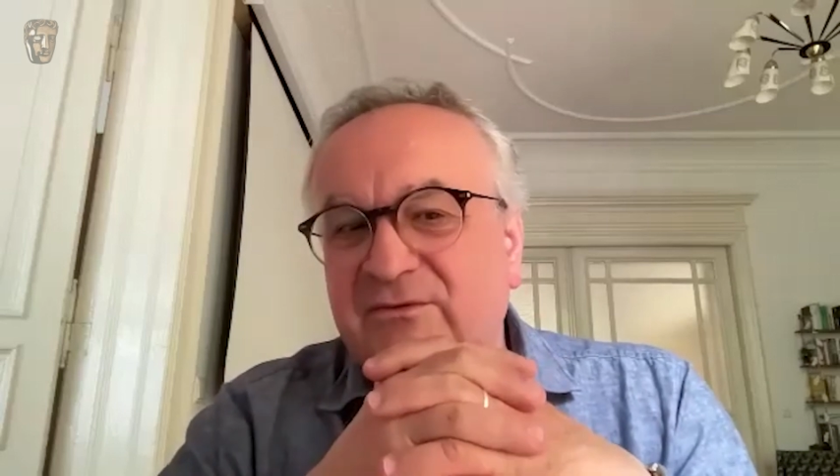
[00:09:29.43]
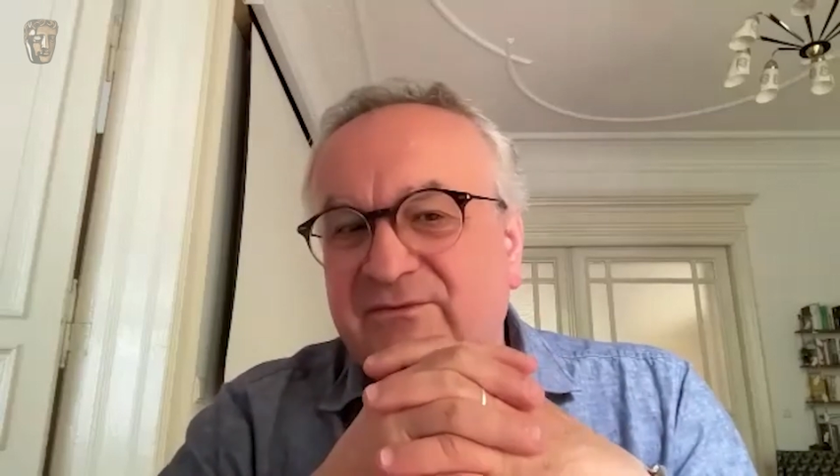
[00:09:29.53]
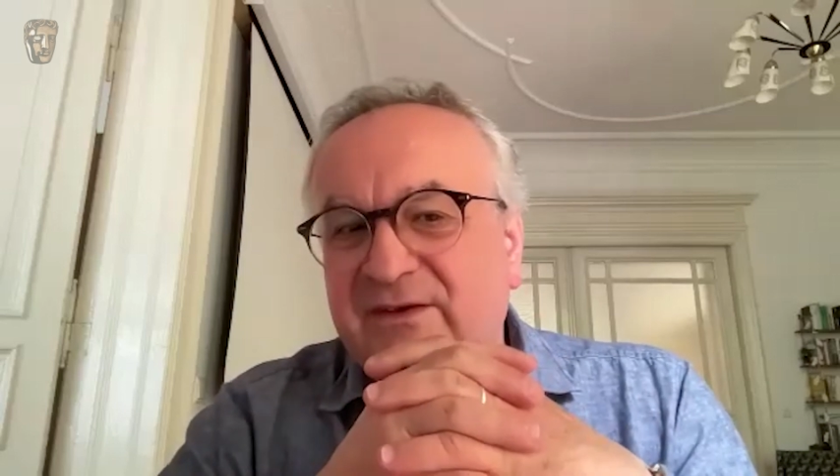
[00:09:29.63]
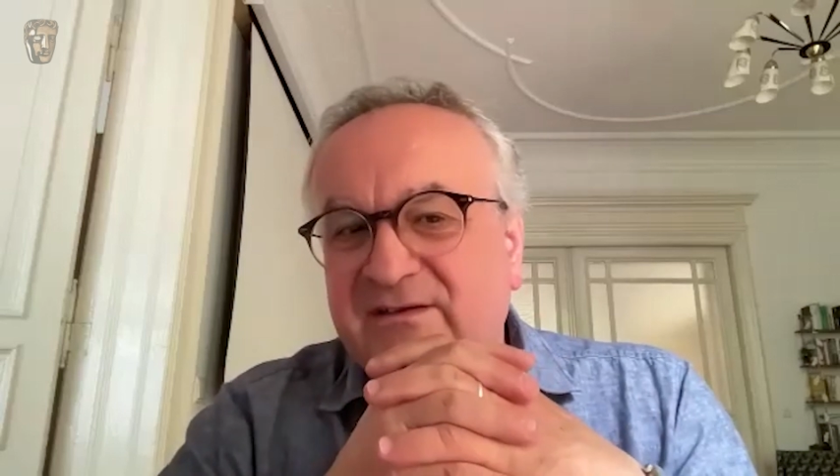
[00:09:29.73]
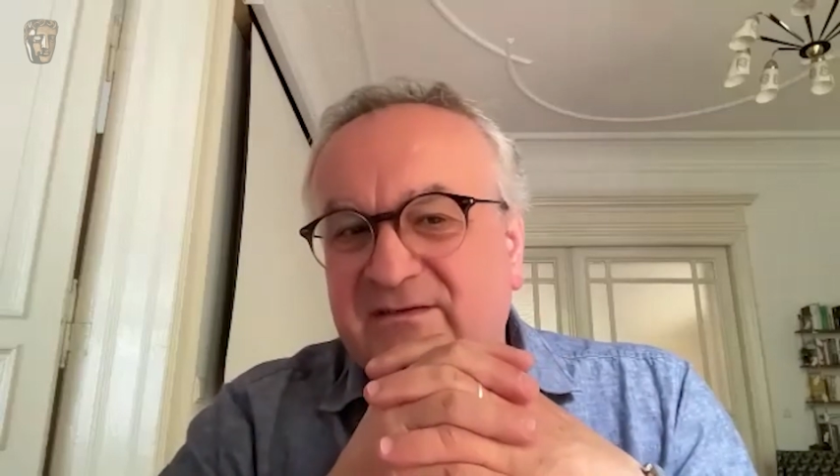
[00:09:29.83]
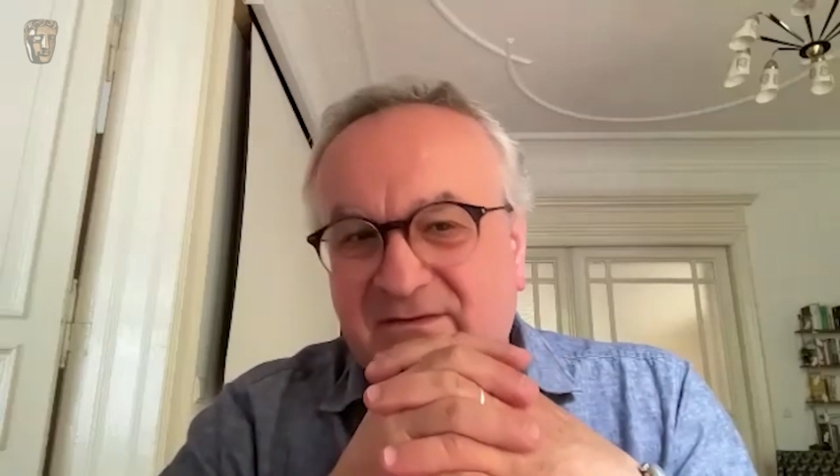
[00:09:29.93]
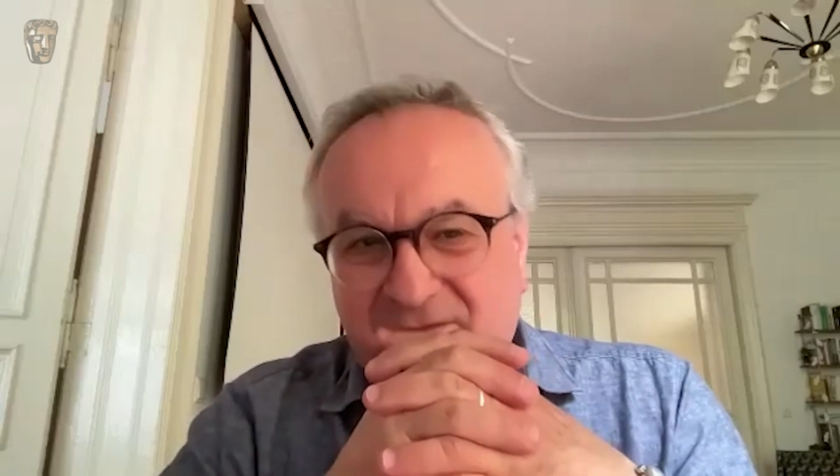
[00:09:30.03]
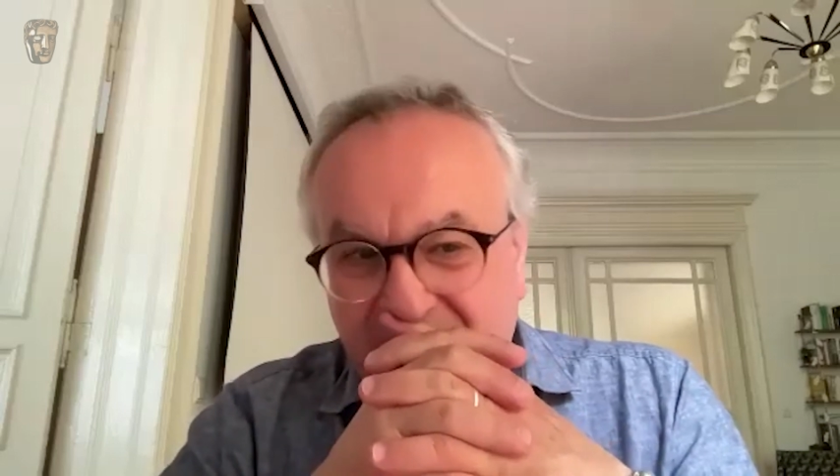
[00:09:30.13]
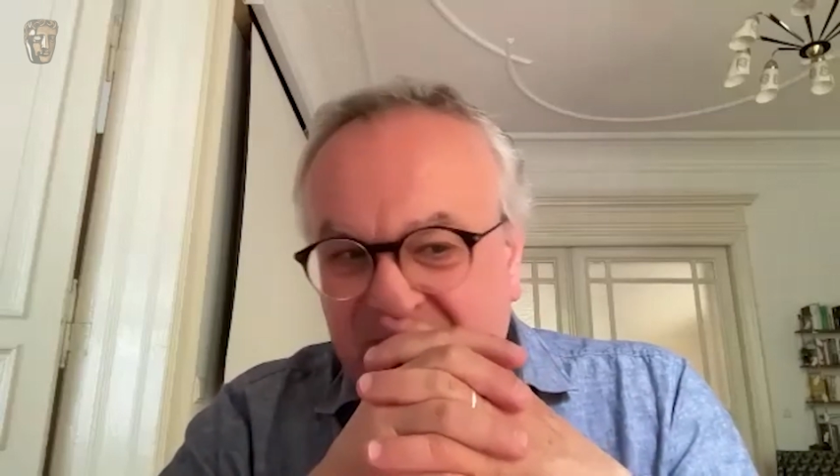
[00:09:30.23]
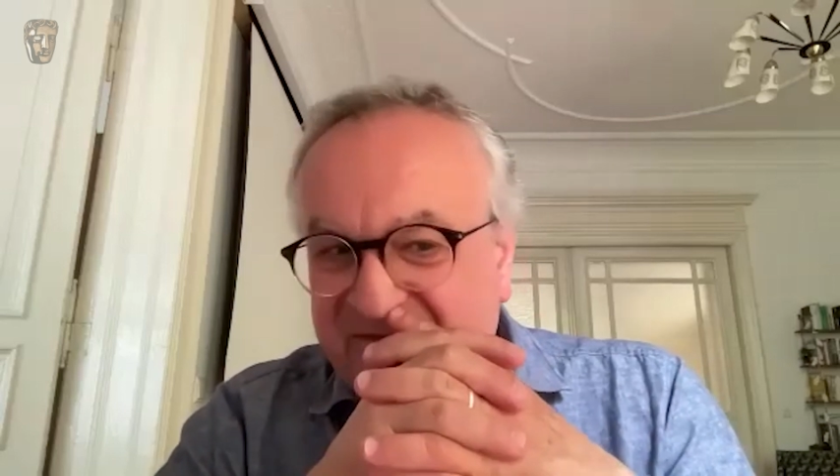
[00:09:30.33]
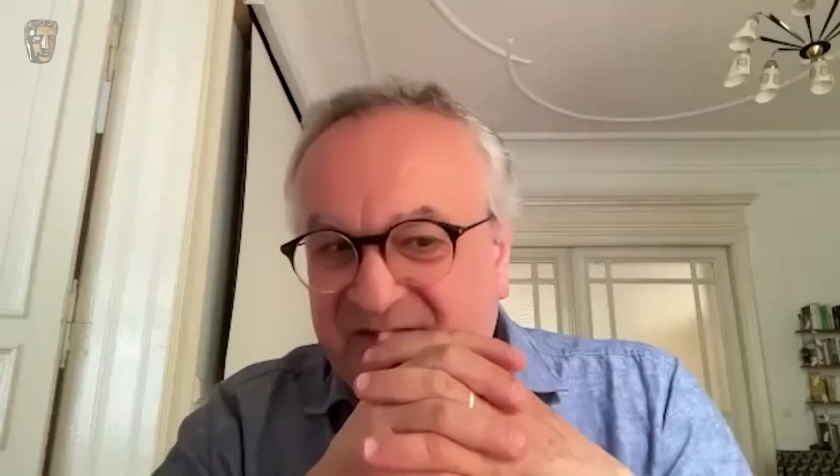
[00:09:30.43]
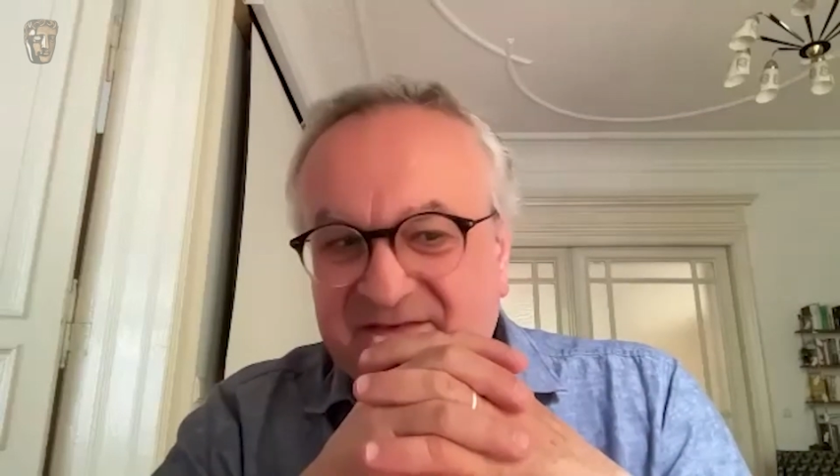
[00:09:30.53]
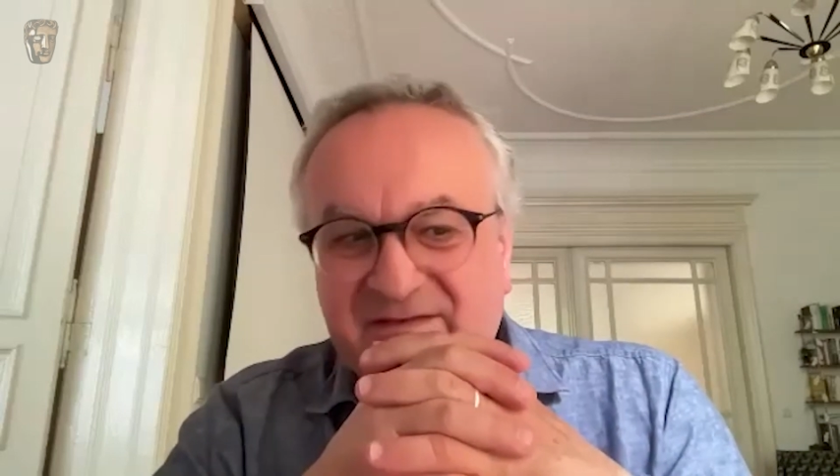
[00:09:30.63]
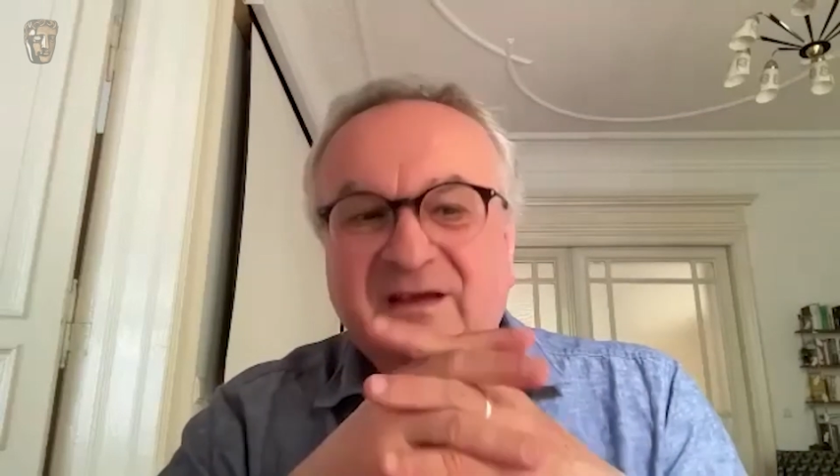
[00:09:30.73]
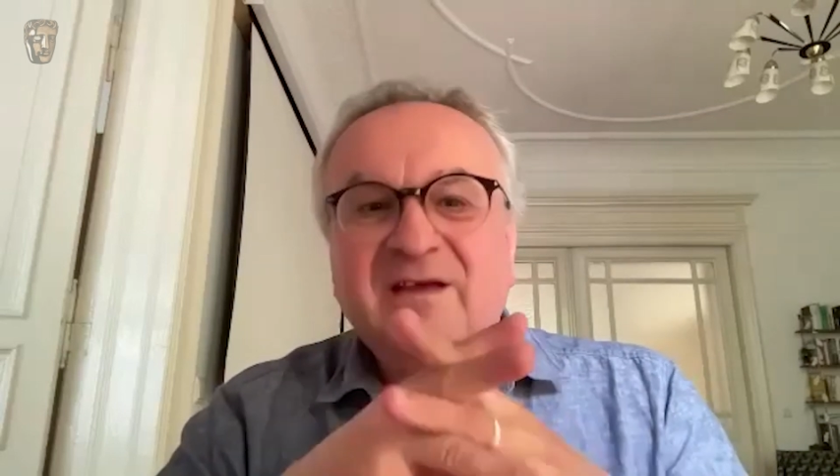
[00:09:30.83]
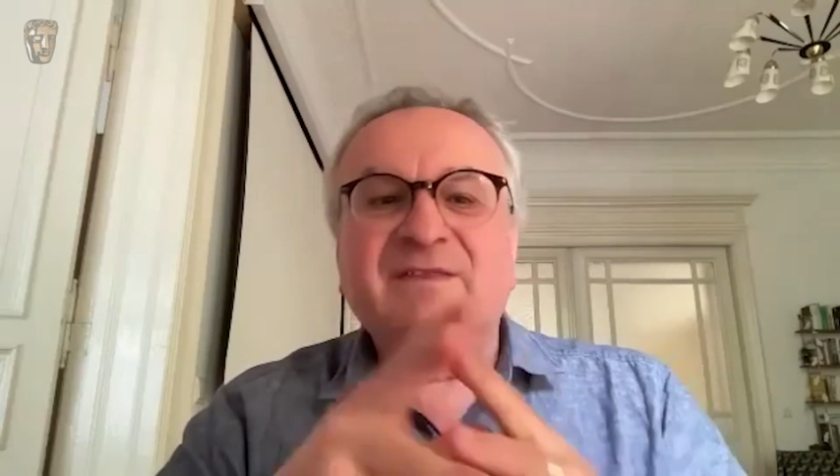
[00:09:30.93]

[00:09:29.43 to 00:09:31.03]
effects supervisors,